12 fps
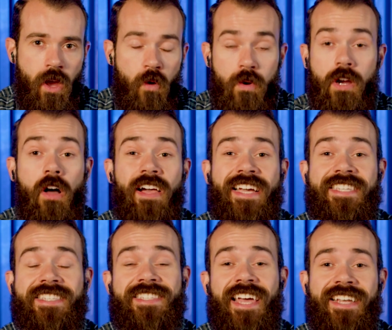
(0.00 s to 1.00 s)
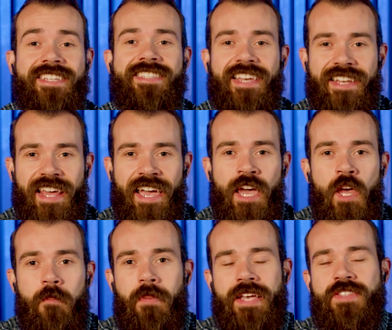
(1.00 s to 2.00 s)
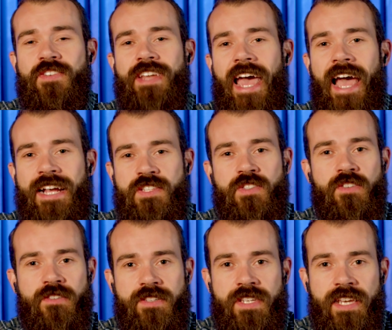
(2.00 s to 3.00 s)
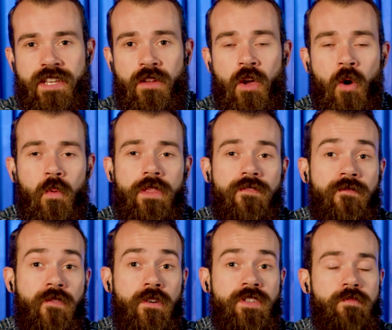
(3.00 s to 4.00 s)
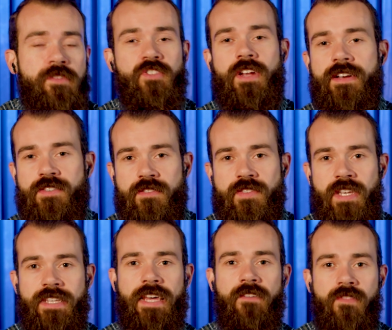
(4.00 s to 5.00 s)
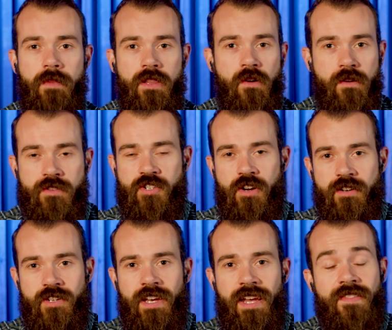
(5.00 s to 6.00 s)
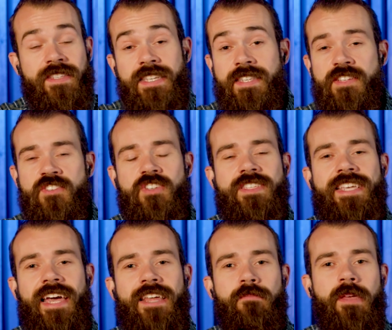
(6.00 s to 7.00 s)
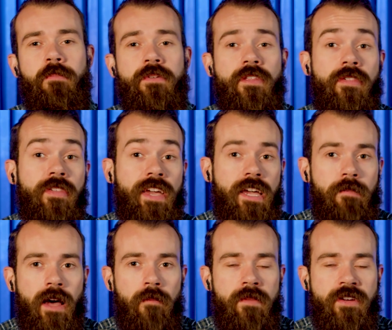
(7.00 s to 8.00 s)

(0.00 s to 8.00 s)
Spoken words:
We're calling it Send Sunday based on Acts 13, where the first missionaries are sent out from a local church. This isn't just getting people to think about